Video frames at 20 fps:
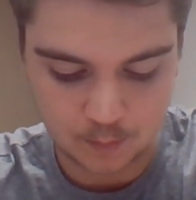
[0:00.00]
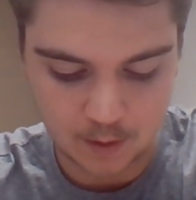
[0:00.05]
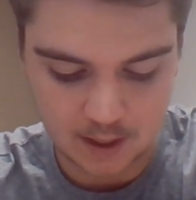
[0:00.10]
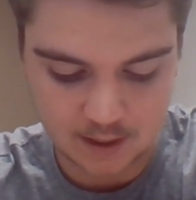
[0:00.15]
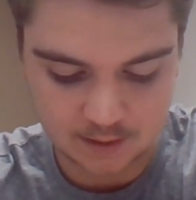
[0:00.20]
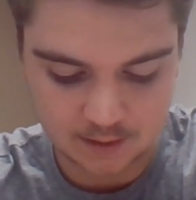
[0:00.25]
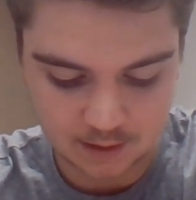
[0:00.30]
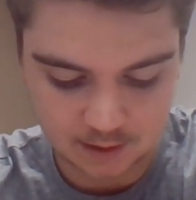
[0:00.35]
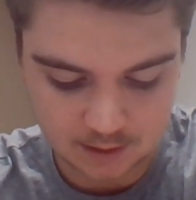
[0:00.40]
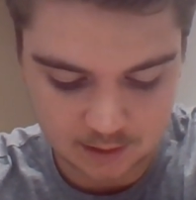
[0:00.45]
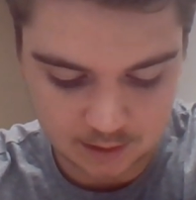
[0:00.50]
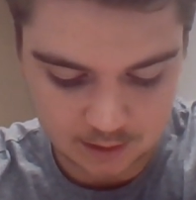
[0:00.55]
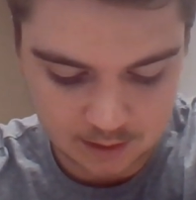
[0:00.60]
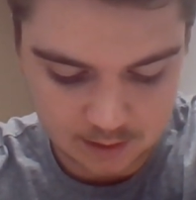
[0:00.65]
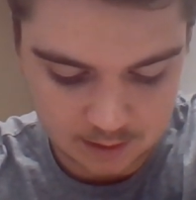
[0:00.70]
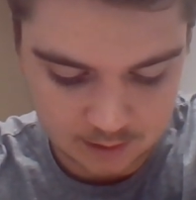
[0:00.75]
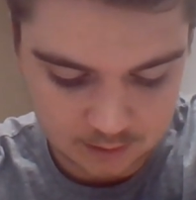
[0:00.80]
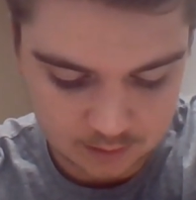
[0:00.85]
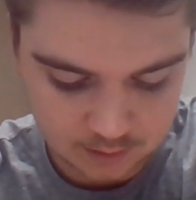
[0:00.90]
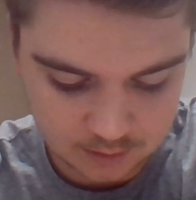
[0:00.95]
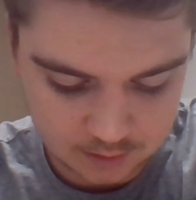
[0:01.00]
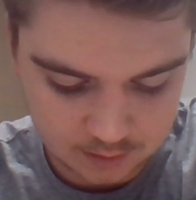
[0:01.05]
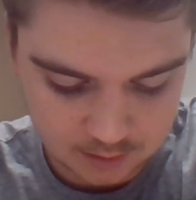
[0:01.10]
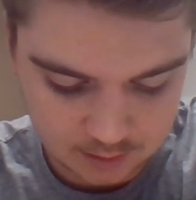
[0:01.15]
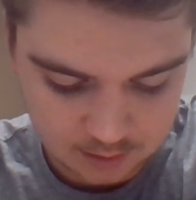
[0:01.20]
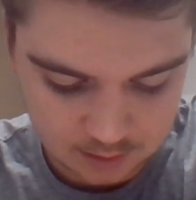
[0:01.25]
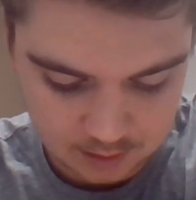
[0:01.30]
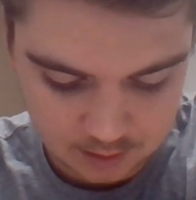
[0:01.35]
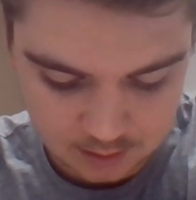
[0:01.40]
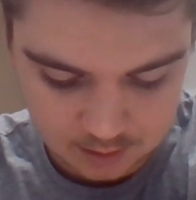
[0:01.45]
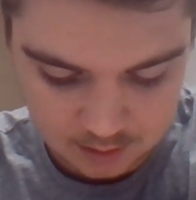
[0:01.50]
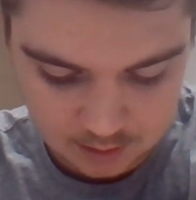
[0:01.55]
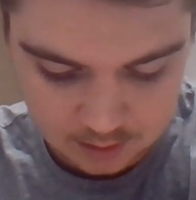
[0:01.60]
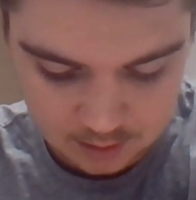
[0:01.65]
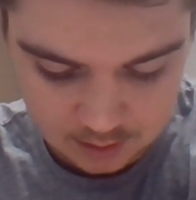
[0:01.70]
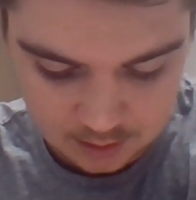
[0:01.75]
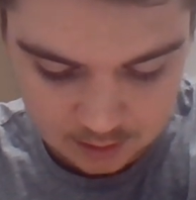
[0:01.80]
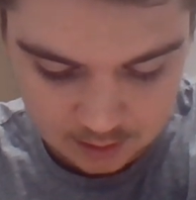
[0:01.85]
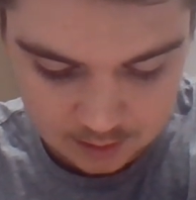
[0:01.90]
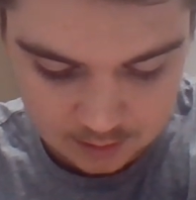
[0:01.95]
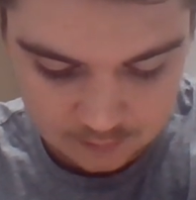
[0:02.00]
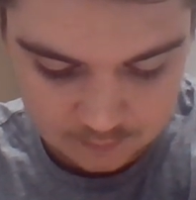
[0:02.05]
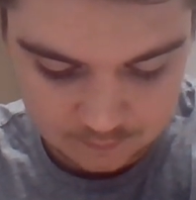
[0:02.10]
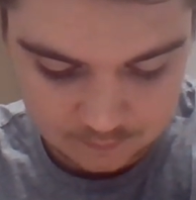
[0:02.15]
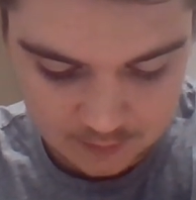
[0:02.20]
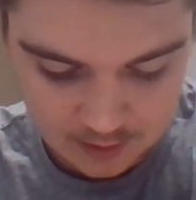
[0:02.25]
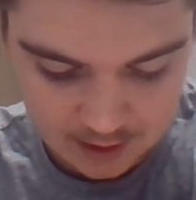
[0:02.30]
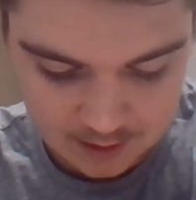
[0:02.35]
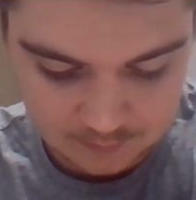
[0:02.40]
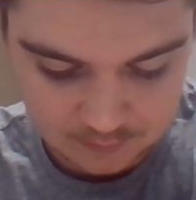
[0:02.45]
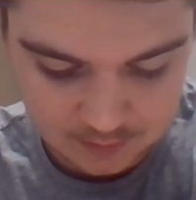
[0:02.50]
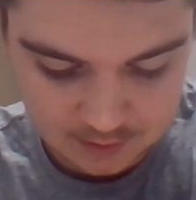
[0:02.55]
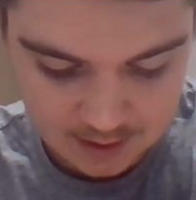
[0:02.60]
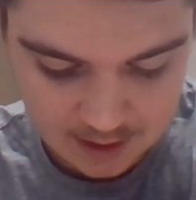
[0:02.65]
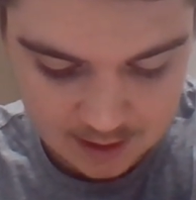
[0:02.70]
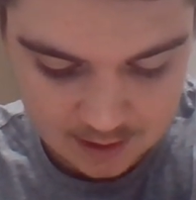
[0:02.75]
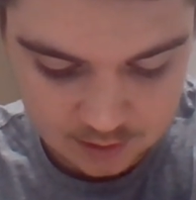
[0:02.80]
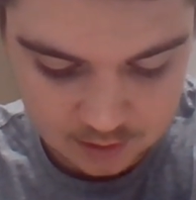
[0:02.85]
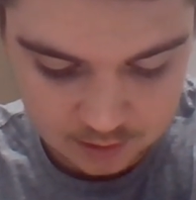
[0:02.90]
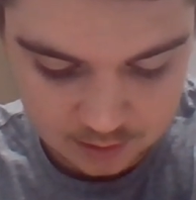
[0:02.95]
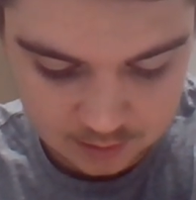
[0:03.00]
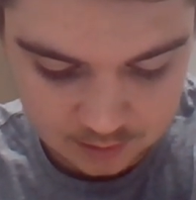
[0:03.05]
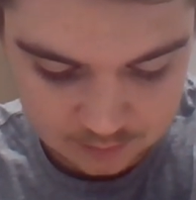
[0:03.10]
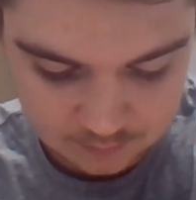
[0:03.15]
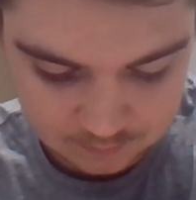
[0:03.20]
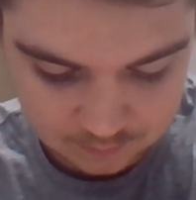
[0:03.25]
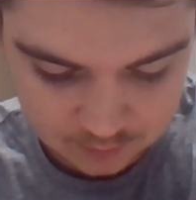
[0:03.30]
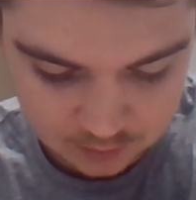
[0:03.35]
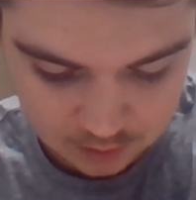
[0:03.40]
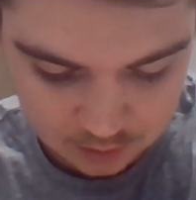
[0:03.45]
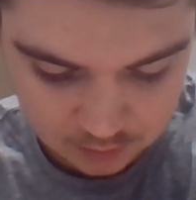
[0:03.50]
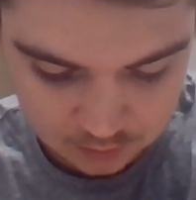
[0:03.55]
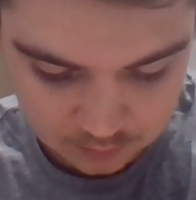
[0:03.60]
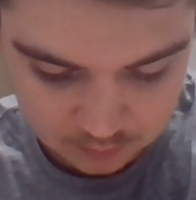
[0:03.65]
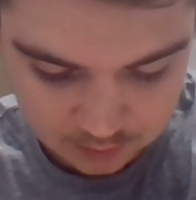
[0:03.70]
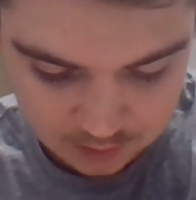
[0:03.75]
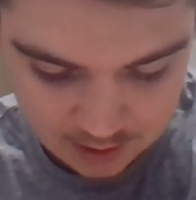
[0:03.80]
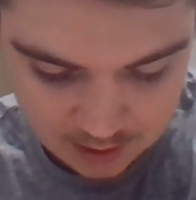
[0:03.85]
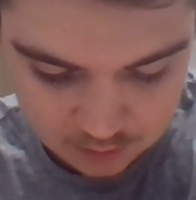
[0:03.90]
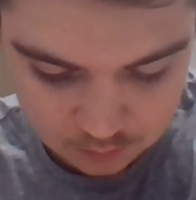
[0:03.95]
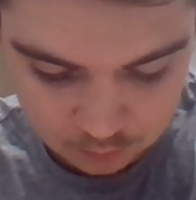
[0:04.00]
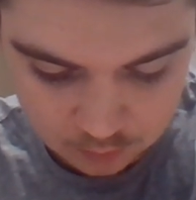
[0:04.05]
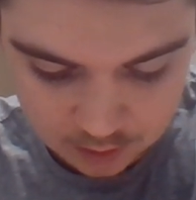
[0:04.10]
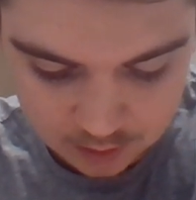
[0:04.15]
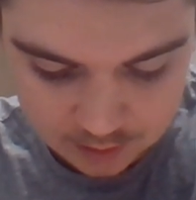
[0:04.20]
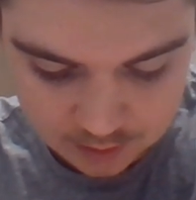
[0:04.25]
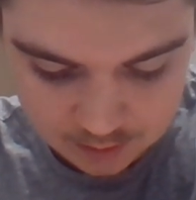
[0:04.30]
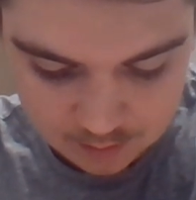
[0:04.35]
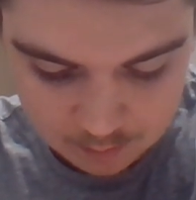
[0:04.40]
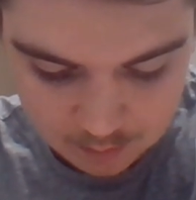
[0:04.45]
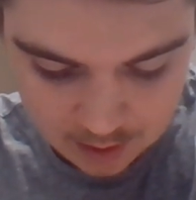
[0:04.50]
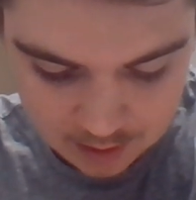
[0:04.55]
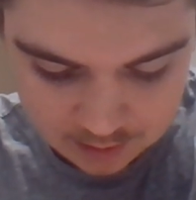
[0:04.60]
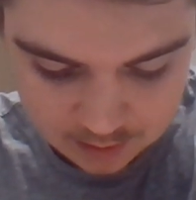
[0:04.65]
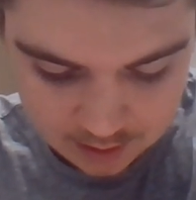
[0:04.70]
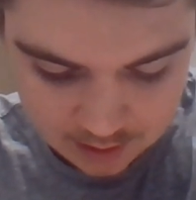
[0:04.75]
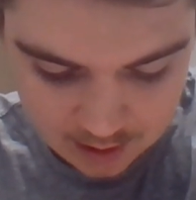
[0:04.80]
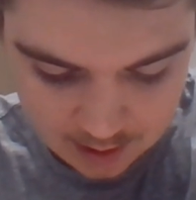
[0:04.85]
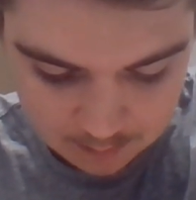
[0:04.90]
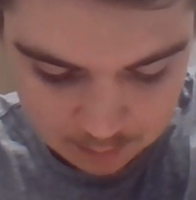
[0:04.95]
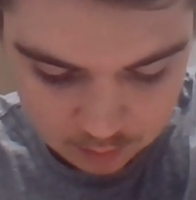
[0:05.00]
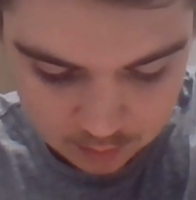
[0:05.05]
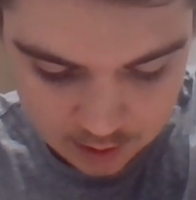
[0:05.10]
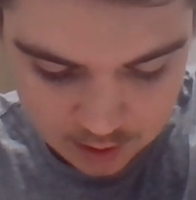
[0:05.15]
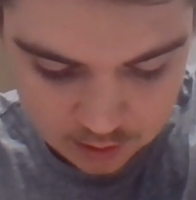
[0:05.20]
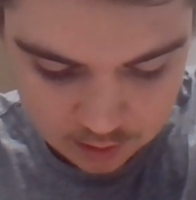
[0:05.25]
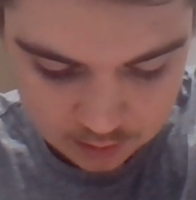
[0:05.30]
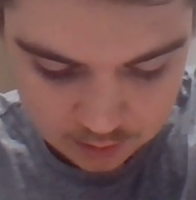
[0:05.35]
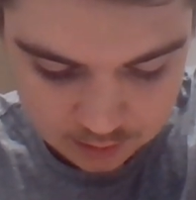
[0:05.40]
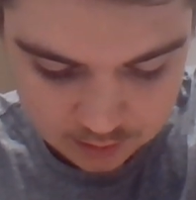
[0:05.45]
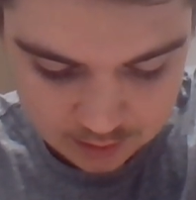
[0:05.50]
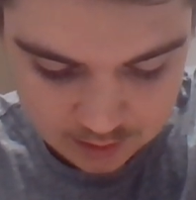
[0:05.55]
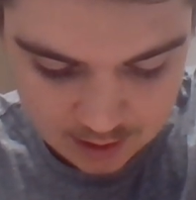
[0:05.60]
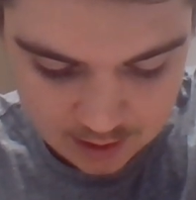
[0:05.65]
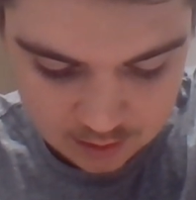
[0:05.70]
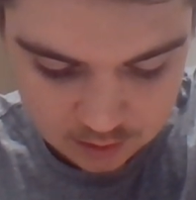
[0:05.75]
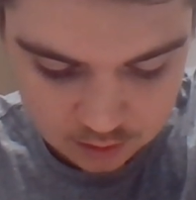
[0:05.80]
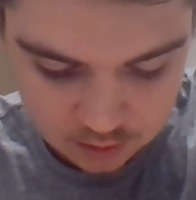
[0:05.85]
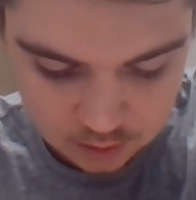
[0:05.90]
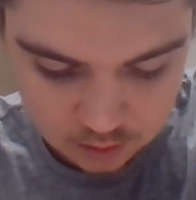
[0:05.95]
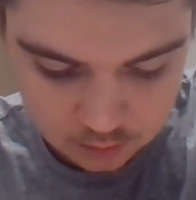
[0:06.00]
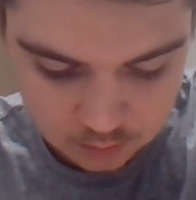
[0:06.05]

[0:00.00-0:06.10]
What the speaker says: basically, there's five stages. So stage one is domestic operations. Stage